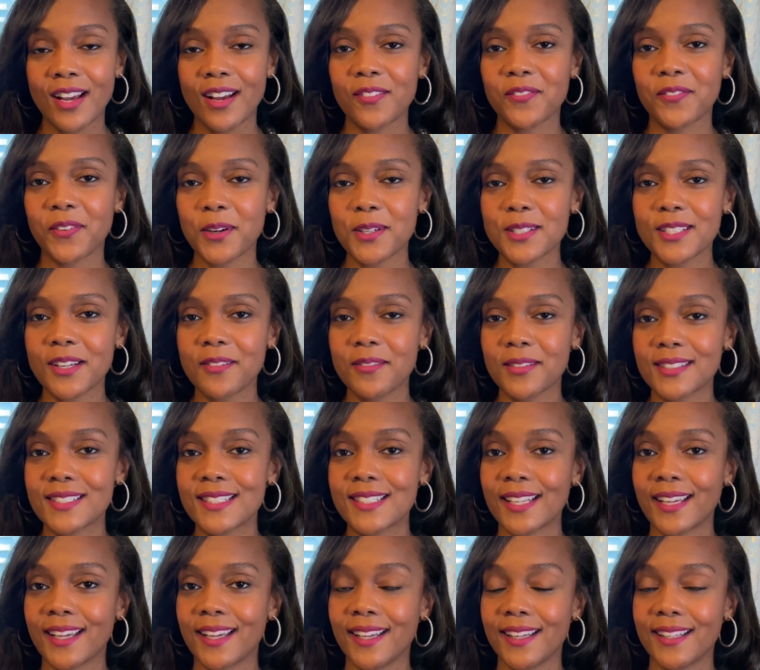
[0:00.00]
First, I want to
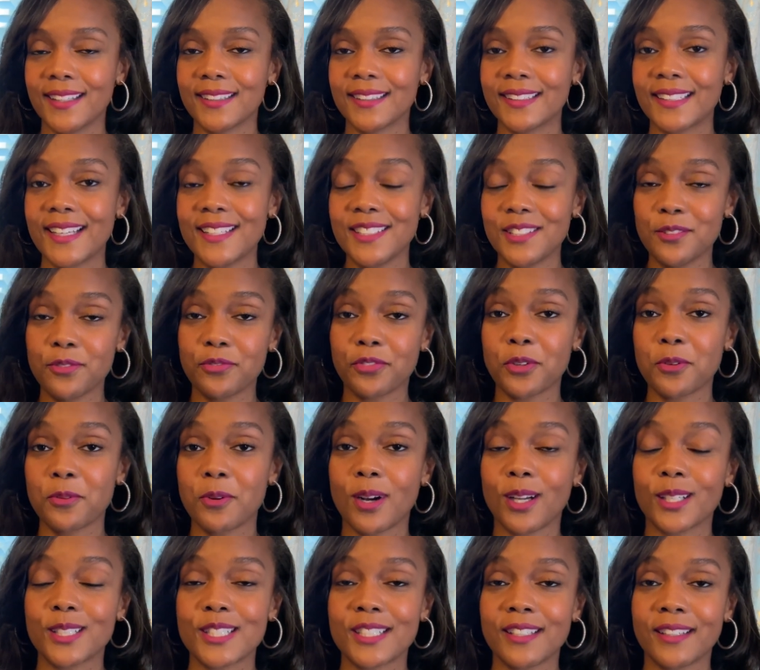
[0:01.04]
say thank you for
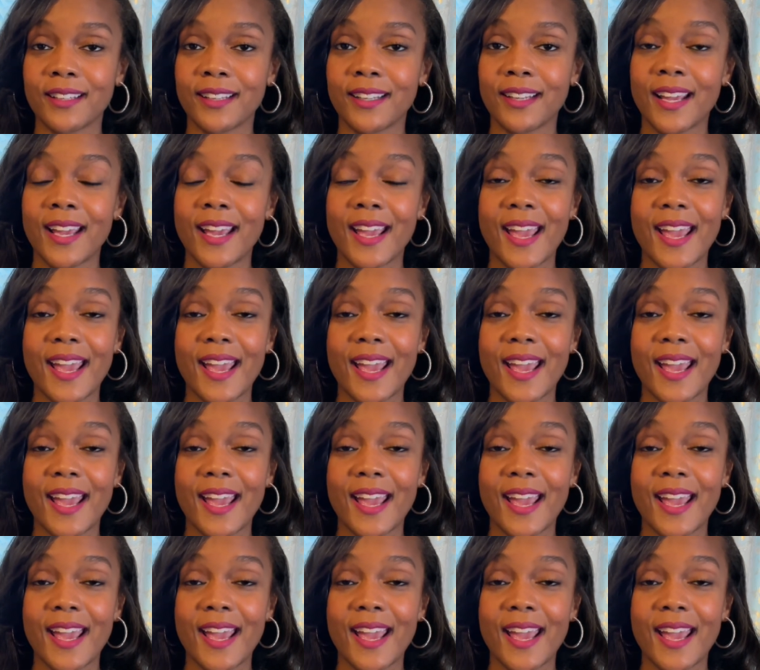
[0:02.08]
watching.